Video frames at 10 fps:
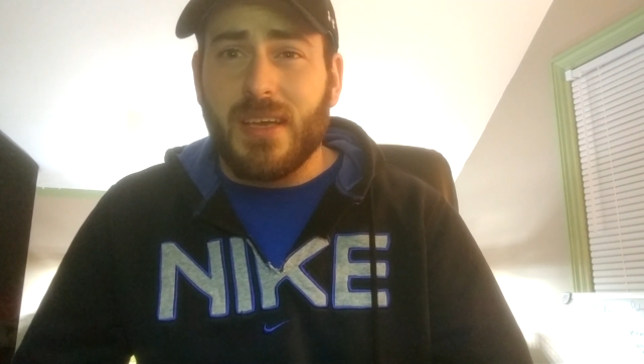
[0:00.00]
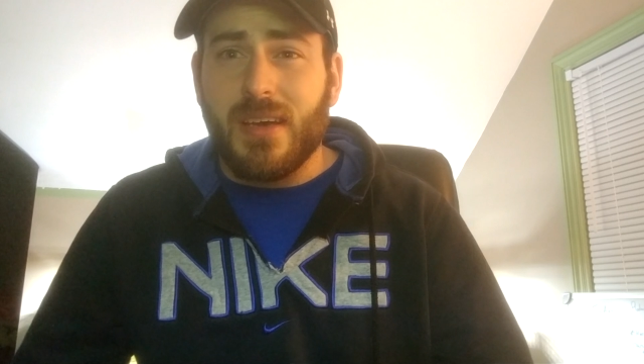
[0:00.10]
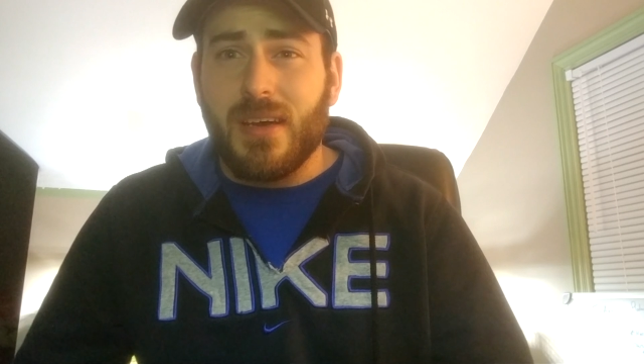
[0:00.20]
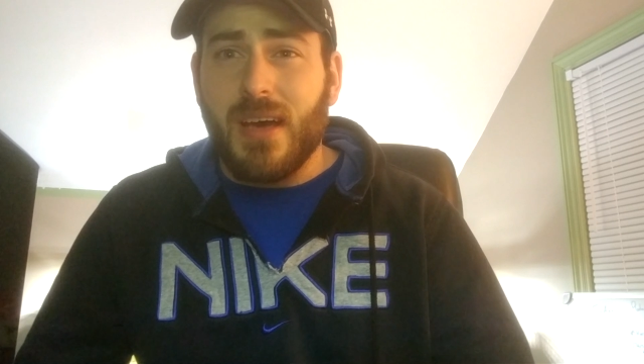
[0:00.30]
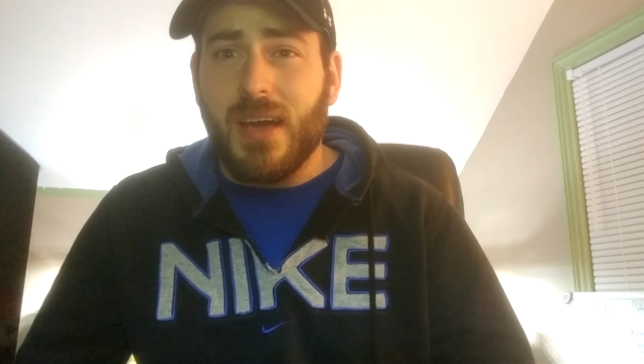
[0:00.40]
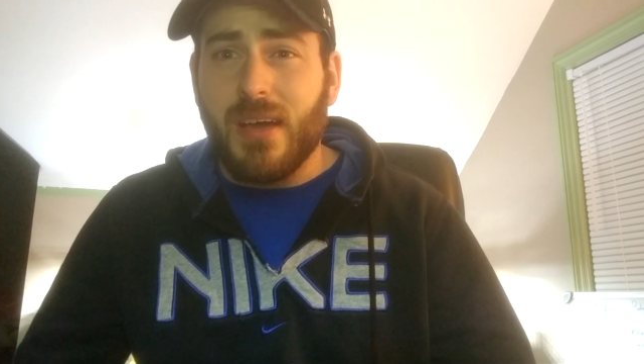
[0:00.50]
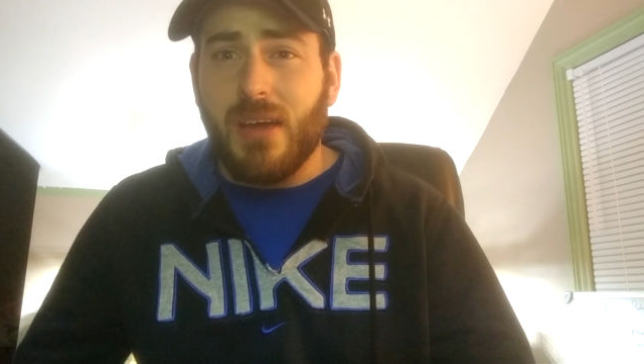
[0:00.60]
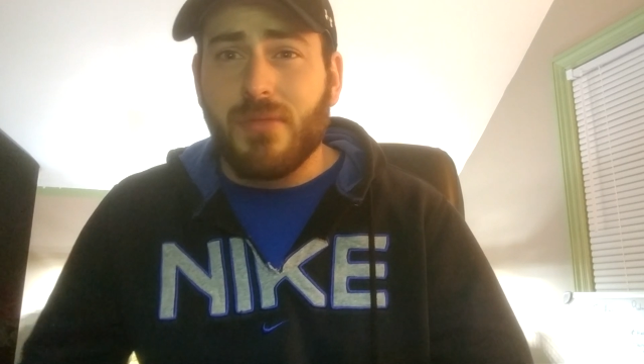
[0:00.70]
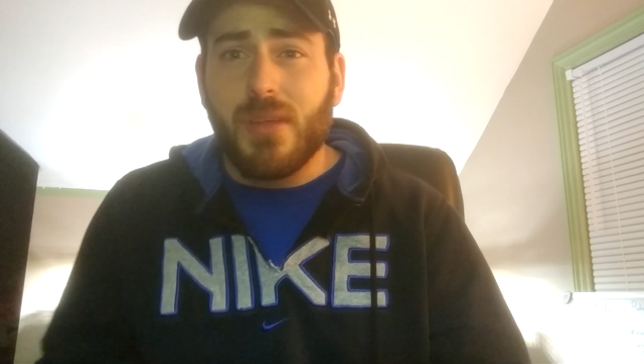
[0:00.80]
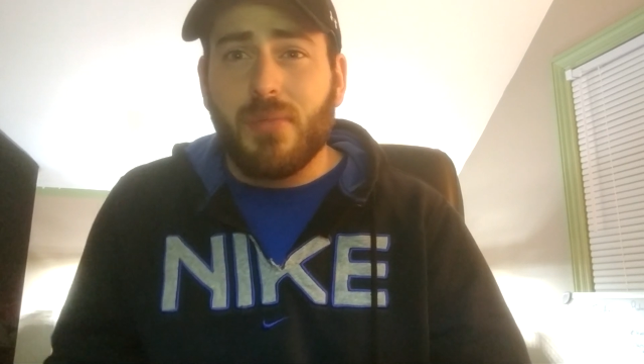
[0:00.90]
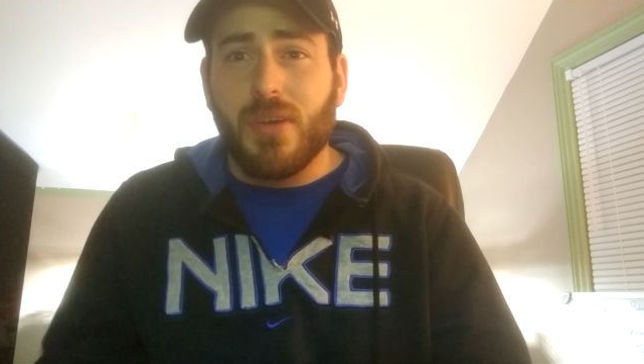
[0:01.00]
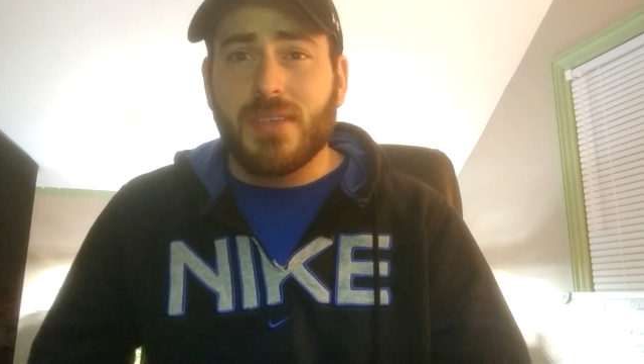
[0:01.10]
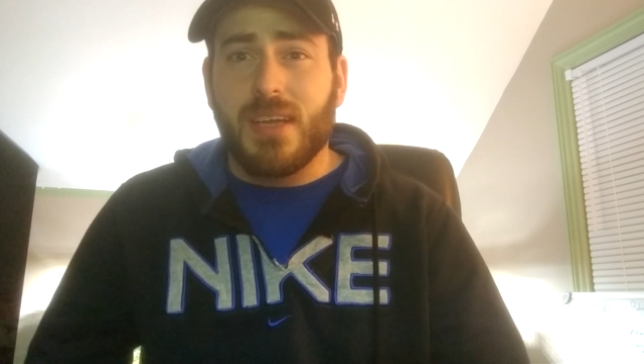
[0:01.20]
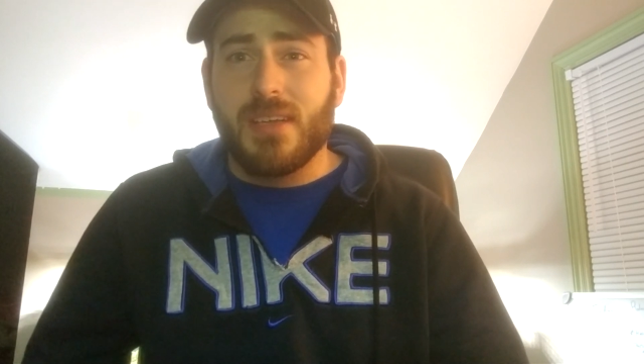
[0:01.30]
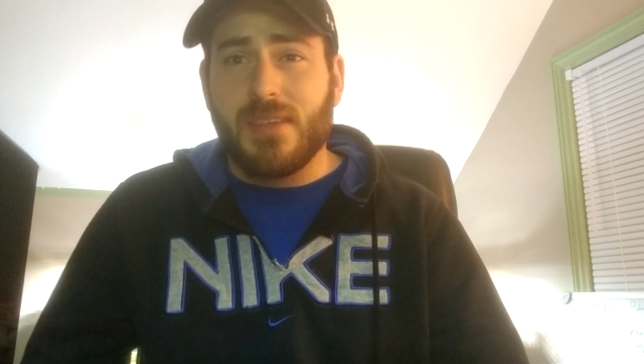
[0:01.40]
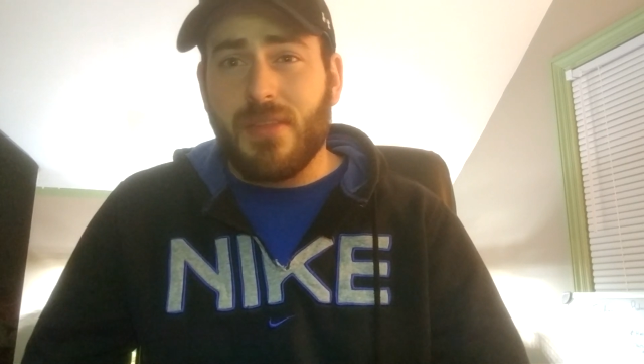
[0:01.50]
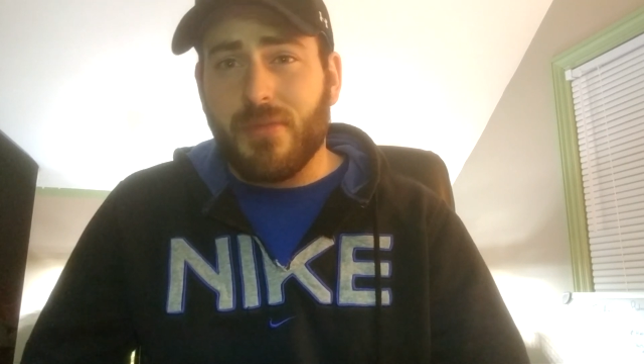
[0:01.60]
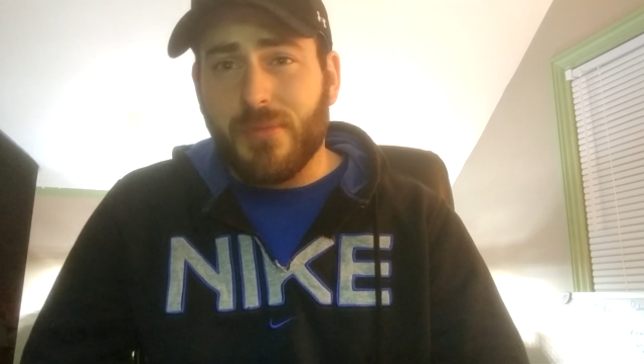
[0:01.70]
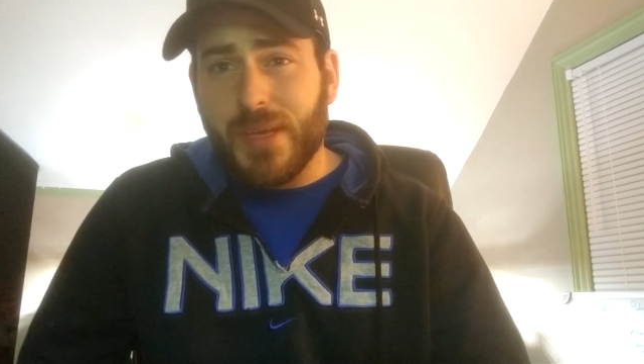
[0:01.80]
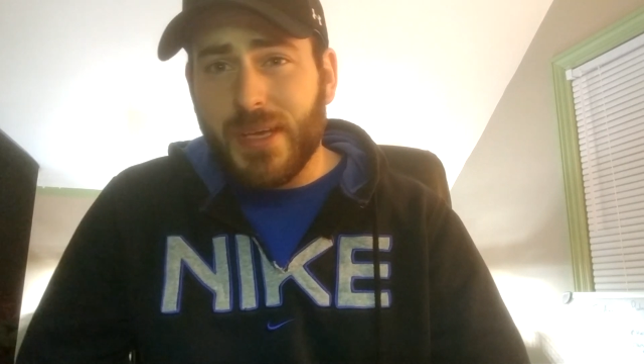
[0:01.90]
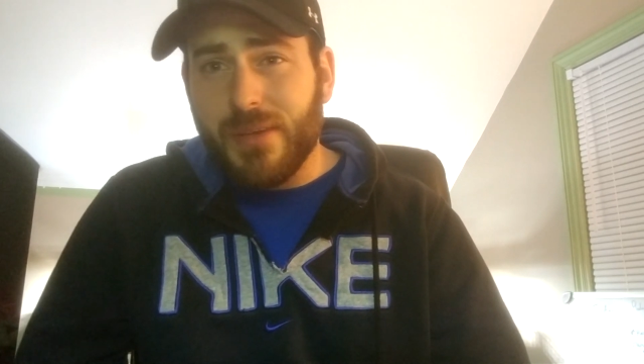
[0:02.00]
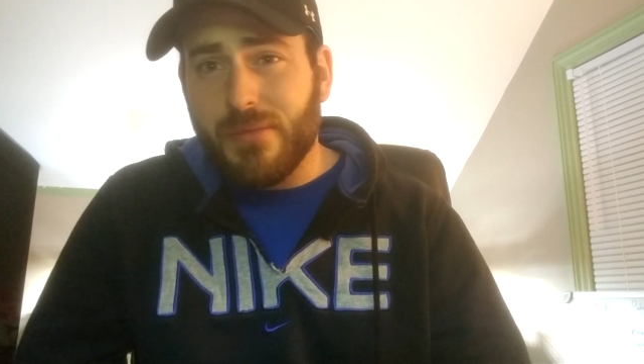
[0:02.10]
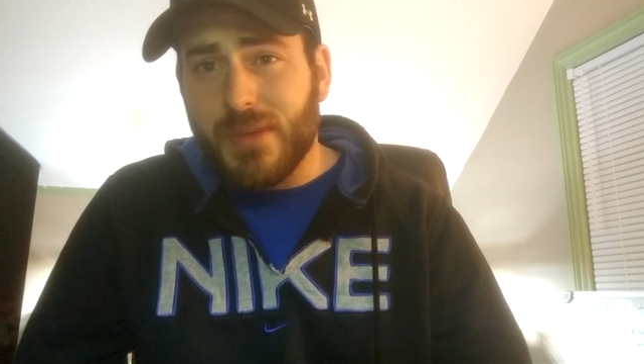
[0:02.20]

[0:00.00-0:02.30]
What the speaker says: And I really broke it down into 3